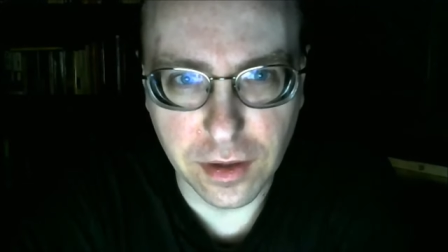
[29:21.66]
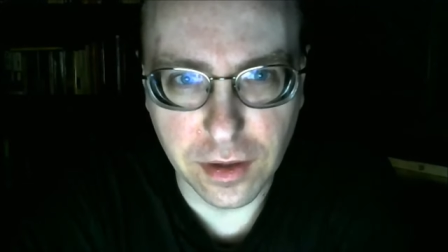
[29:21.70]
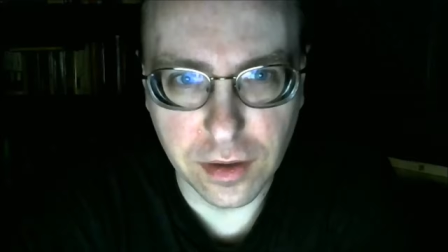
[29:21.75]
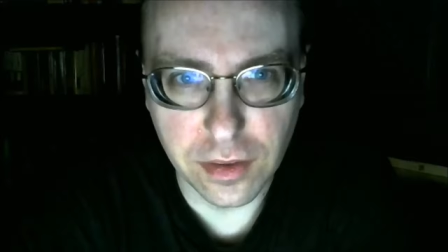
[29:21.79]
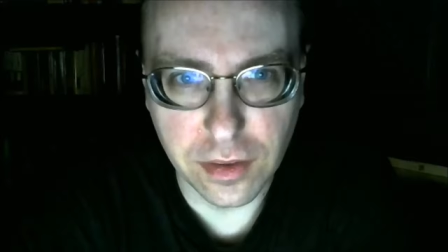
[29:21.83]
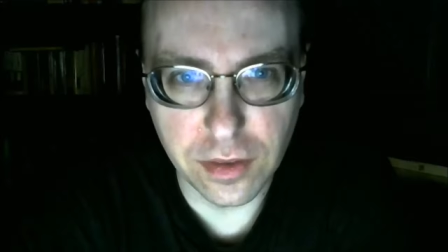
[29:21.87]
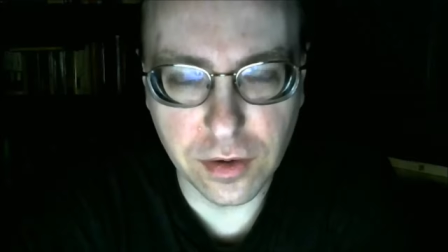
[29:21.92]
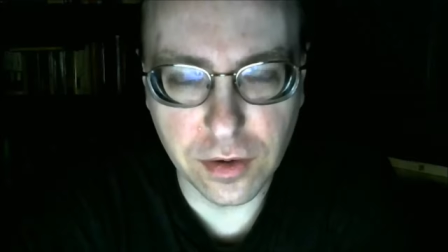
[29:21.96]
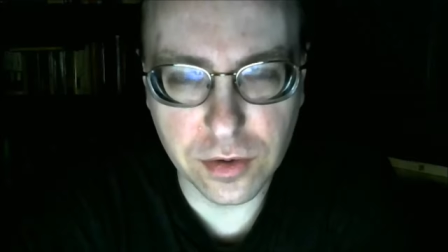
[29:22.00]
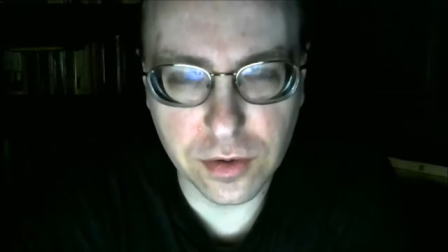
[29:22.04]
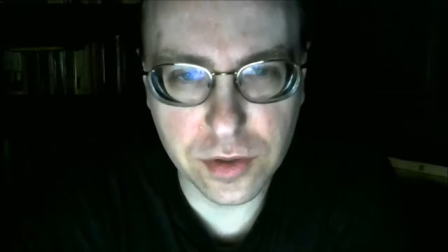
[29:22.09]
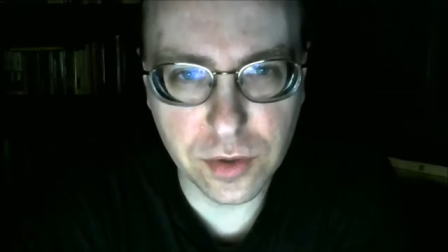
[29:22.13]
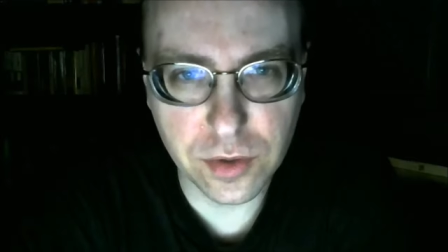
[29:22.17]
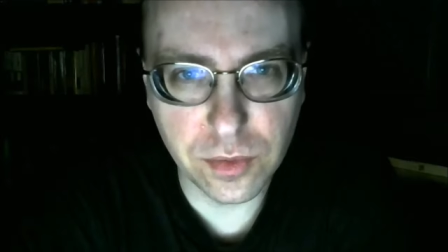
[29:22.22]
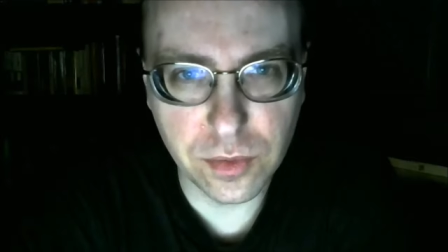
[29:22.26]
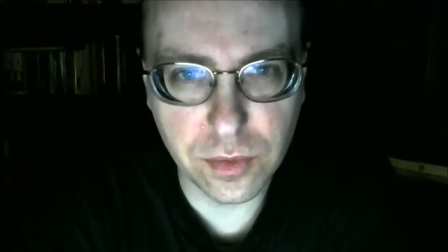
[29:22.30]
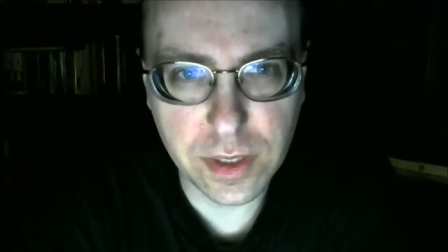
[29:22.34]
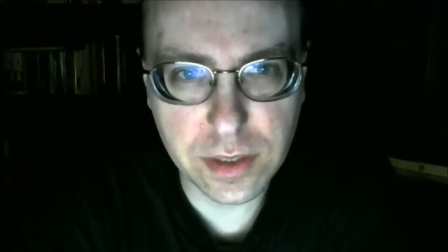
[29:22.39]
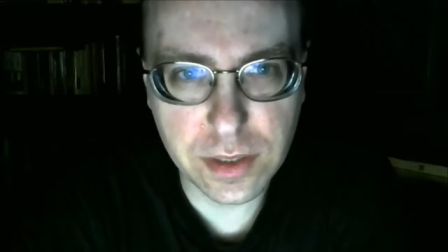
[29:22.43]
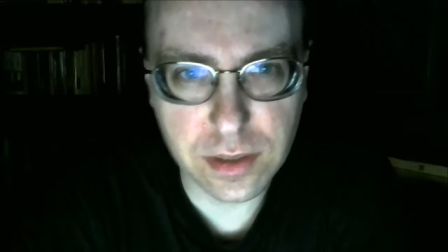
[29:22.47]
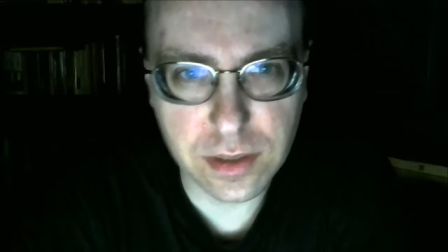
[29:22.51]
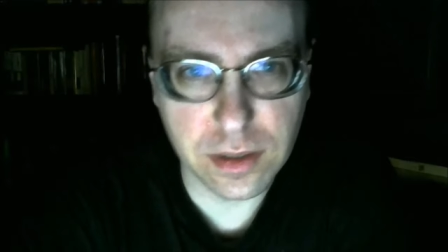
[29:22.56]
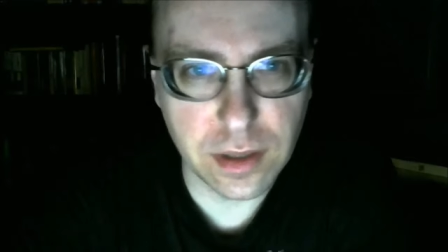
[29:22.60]
There's a
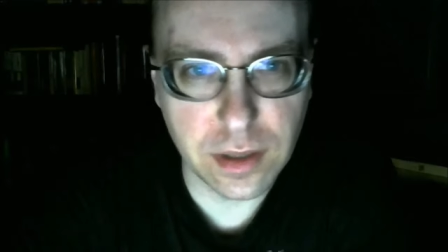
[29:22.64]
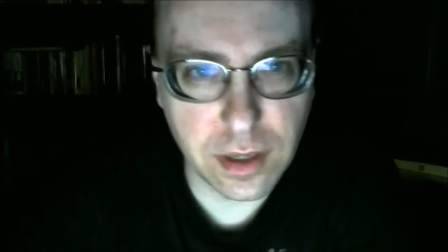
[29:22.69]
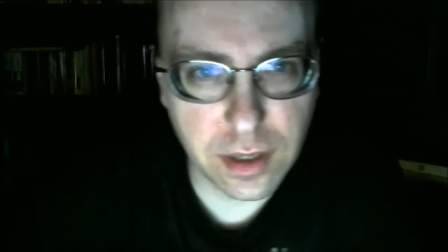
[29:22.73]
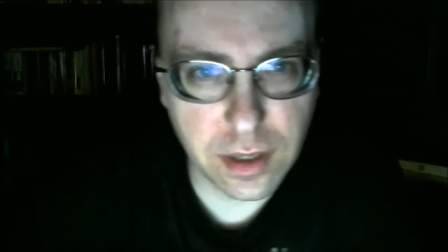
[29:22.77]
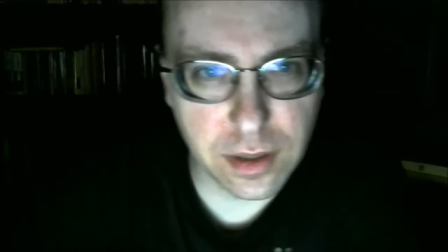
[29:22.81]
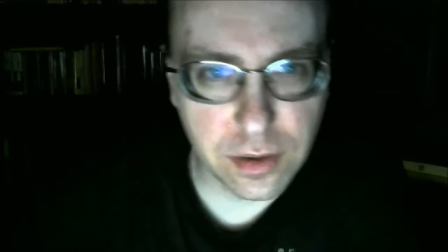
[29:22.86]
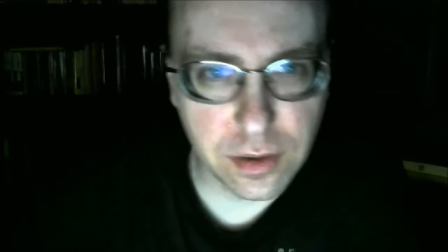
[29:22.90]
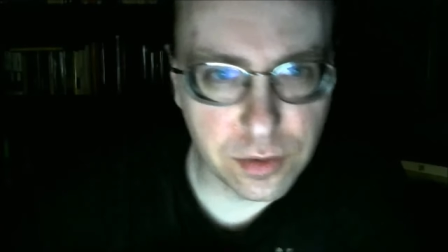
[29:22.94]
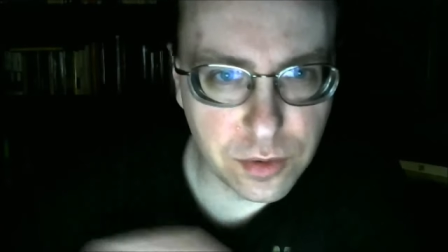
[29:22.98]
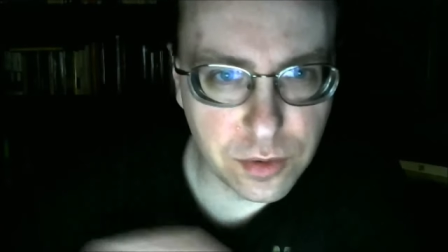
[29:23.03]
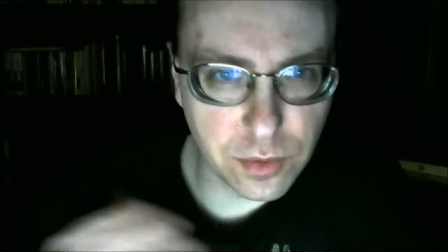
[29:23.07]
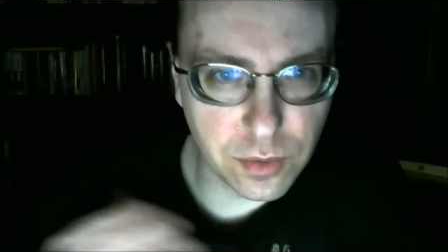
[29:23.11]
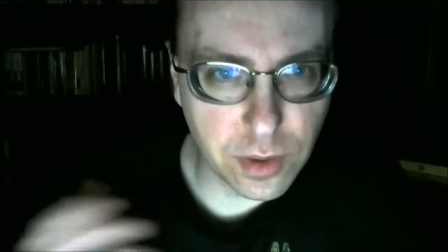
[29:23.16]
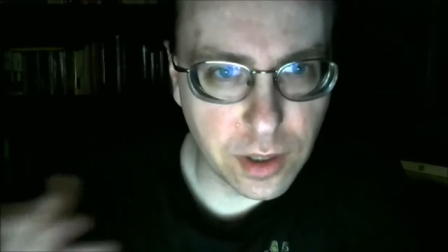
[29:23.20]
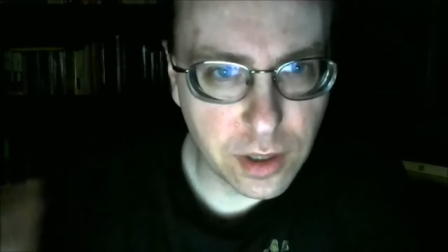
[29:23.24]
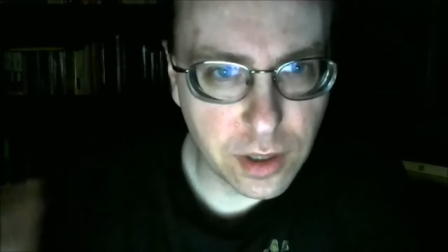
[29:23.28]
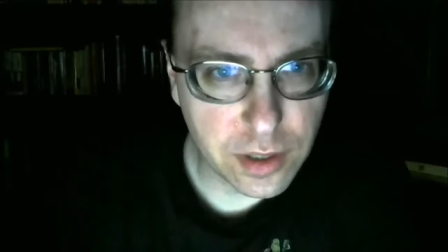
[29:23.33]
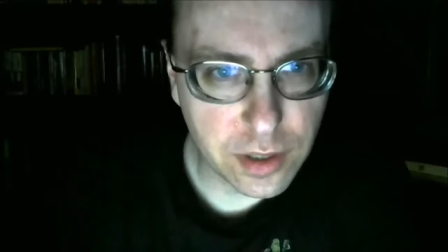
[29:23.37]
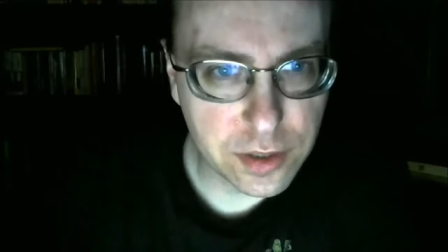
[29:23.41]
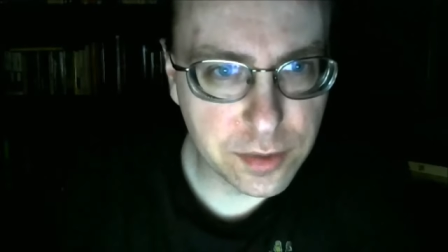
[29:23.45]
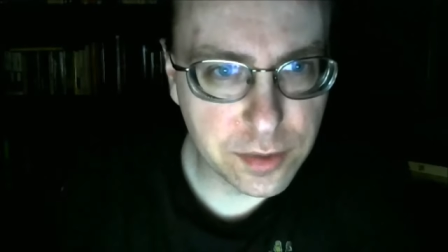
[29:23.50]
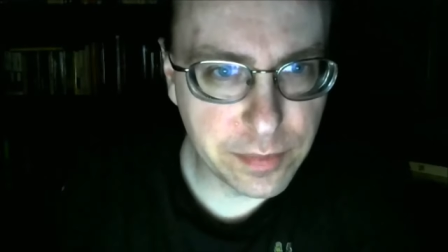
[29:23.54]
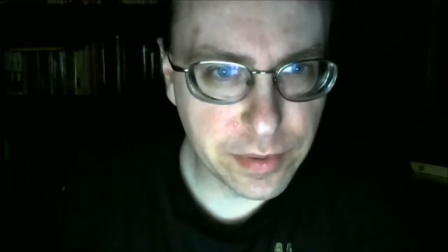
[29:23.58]
reason I go to a
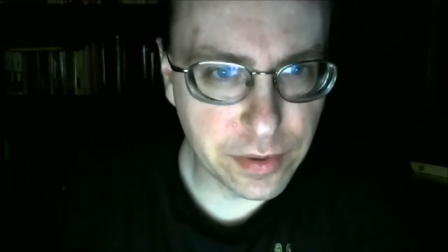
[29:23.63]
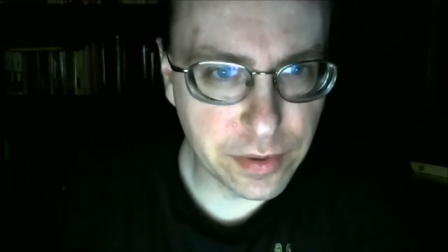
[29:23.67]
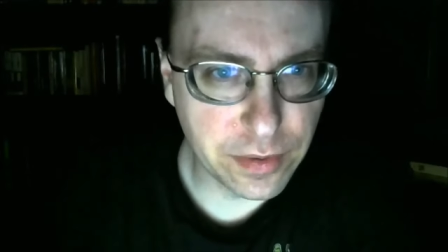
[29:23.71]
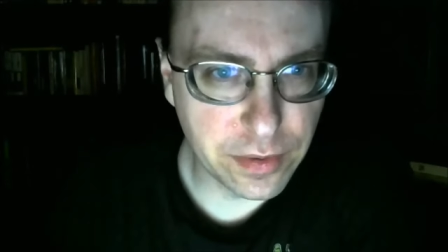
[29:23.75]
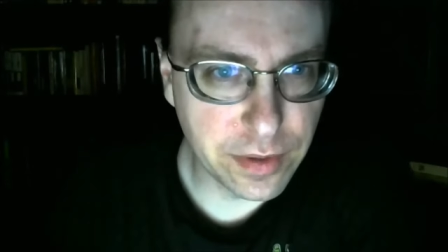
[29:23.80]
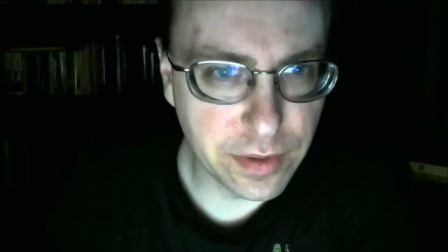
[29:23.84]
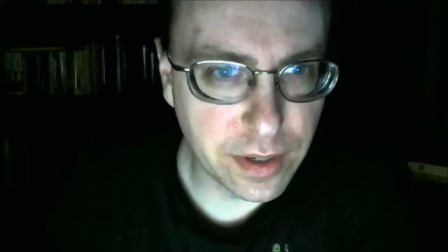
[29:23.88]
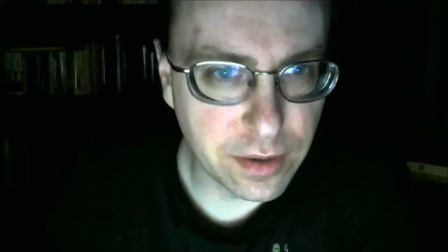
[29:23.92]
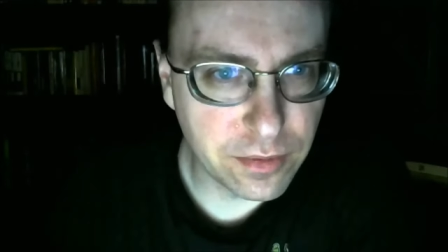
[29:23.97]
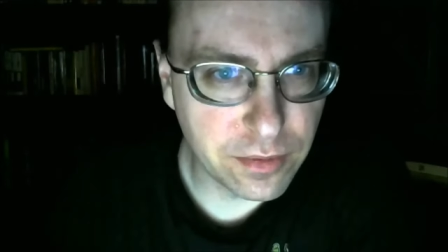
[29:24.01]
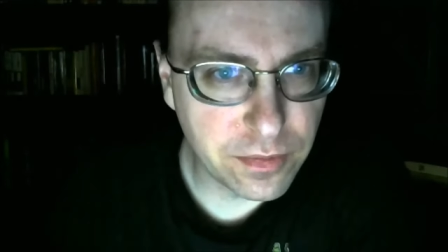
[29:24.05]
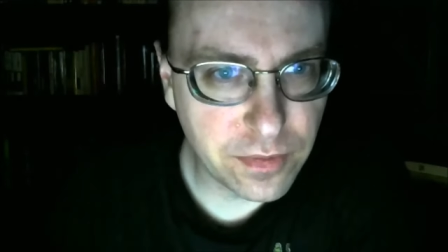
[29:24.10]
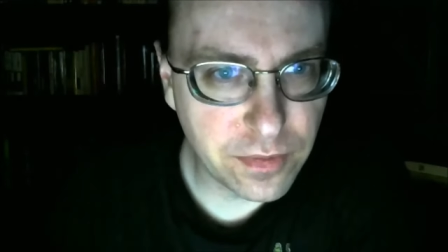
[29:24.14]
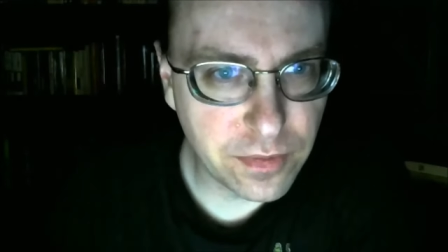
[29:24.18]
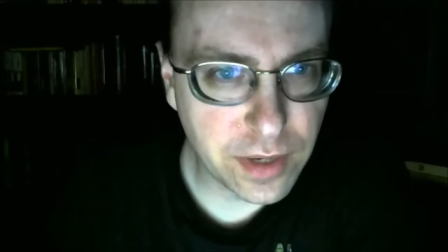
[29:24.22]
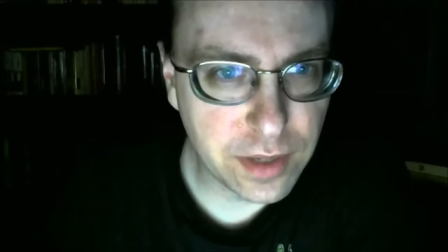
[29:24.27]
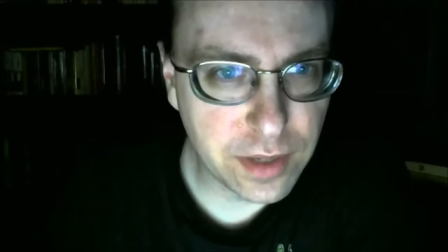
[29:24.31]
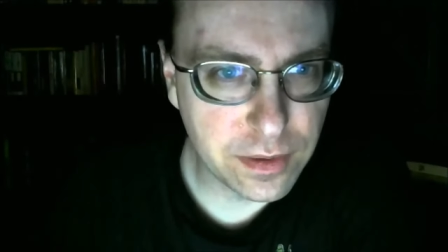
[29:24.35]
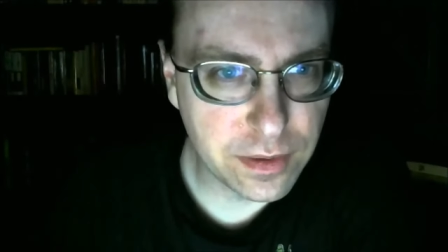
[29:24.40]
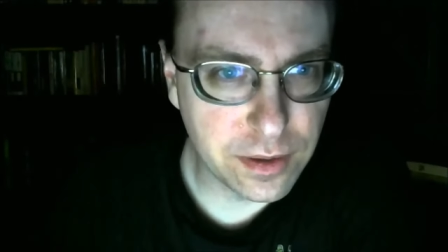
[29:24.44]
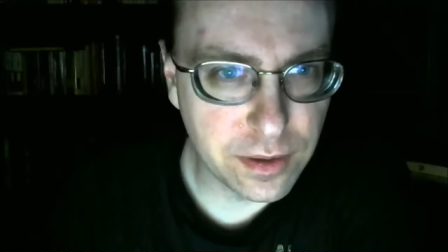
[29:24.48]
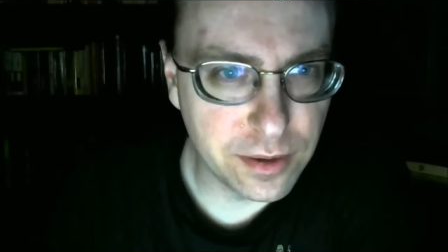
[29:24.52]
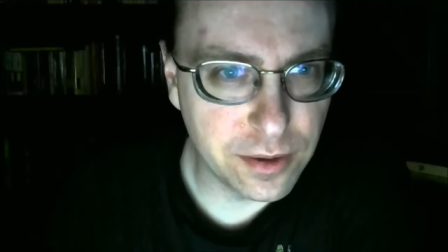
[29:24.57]
hospital, not a
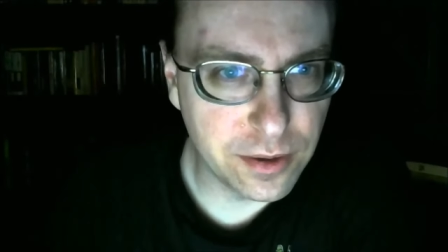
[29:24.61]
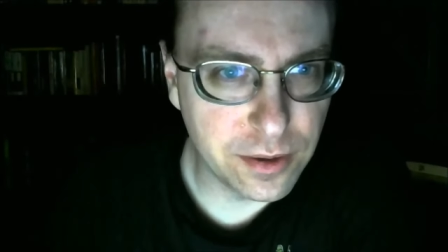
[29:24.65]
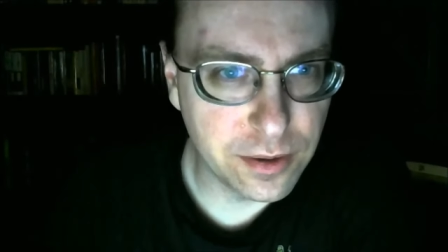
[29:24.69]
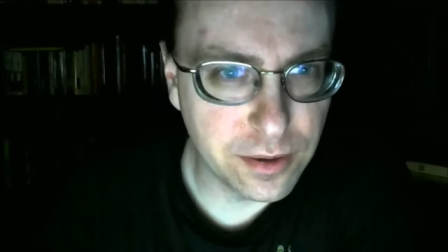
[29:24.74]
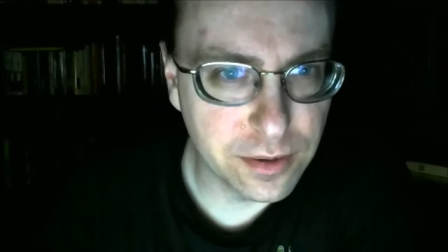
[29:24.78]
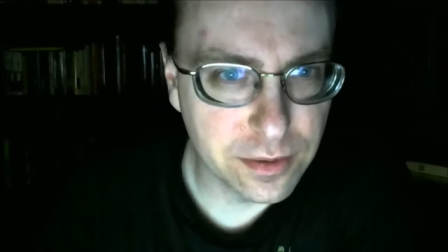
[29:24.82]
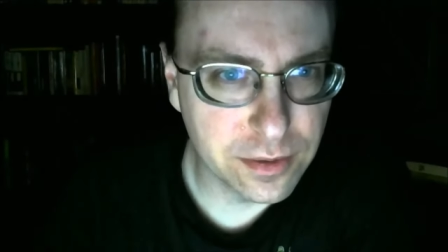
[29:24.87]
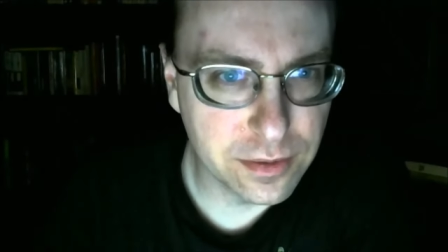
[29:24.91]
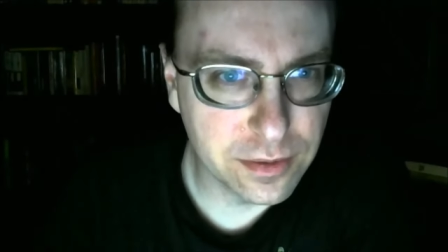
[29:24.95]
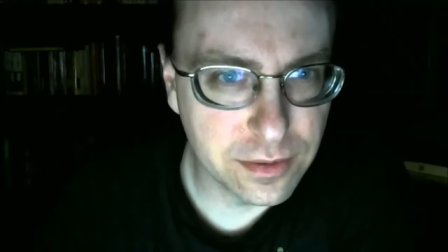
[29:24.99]
faith healer.